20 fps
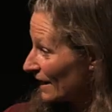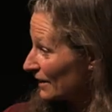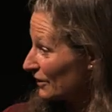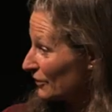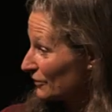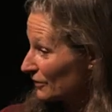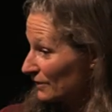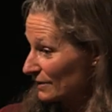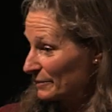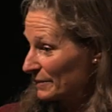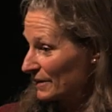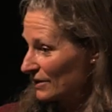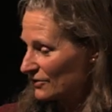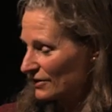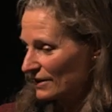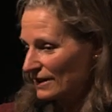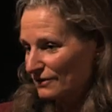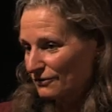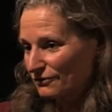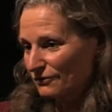And you can
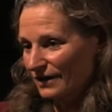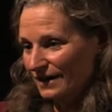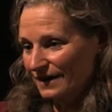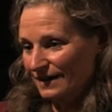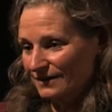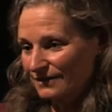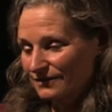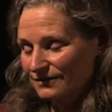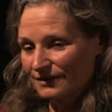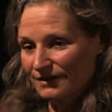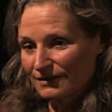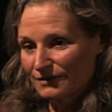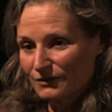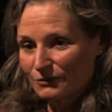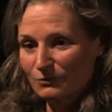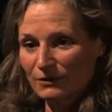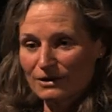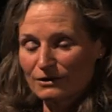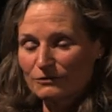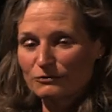immediately find, you know,
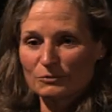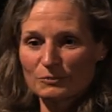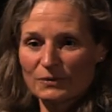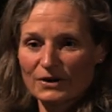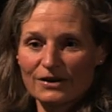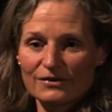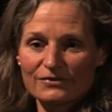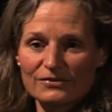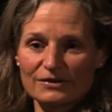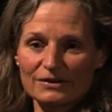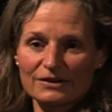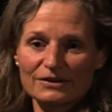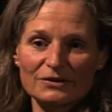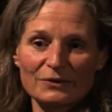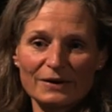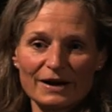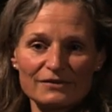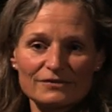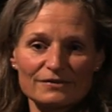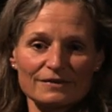the wonderful person who
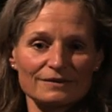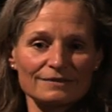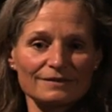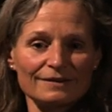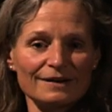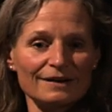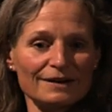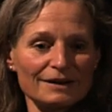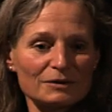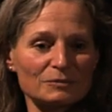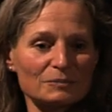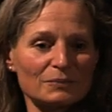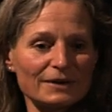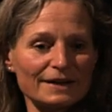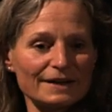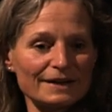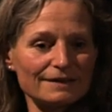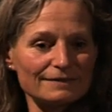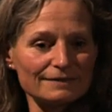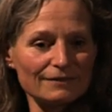has a complete